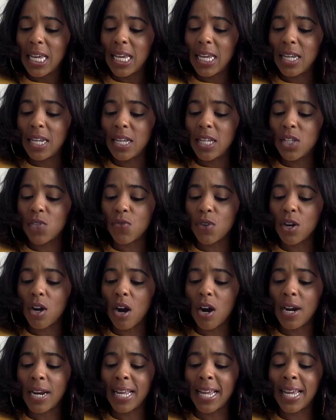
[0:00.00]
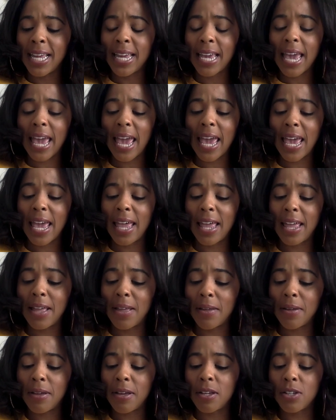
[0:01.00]
it is regarding
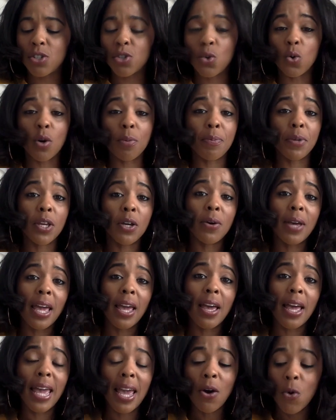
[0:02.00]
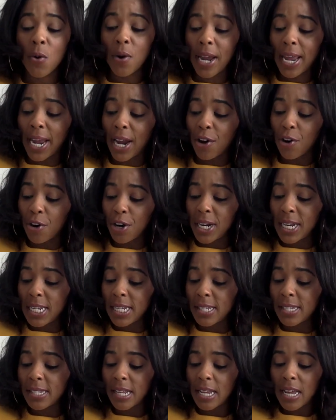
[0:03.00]
a Scorpio or
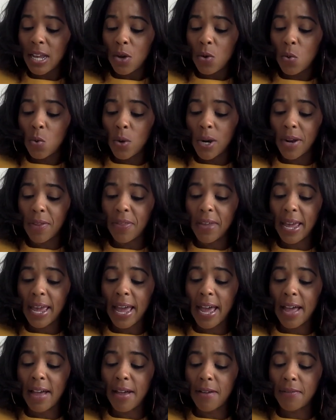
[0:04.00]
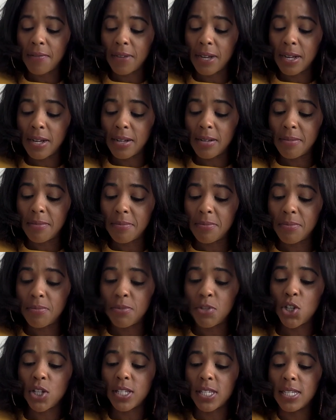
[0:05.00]
Aries where they have
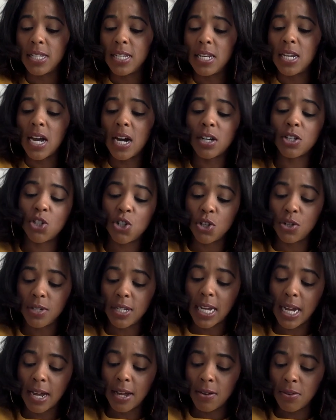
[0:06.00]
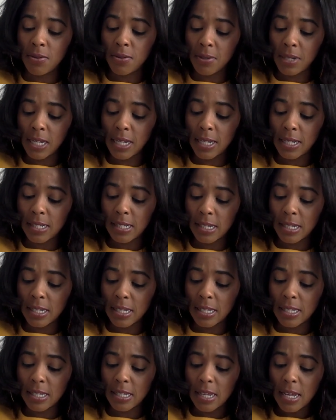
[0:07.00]
just knocked you down in a
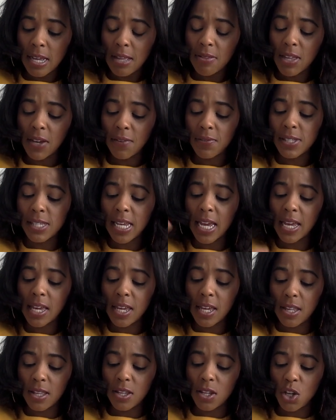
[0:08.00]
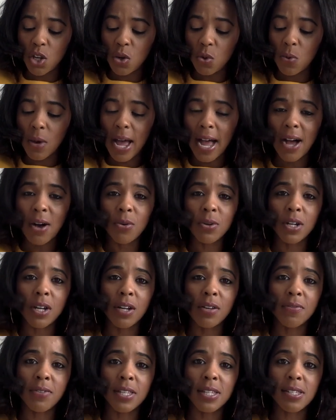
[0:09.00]
sense. They've taken you out
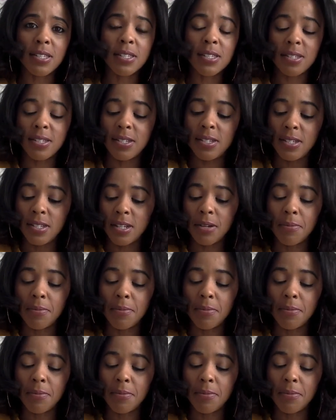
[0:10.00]
of the stability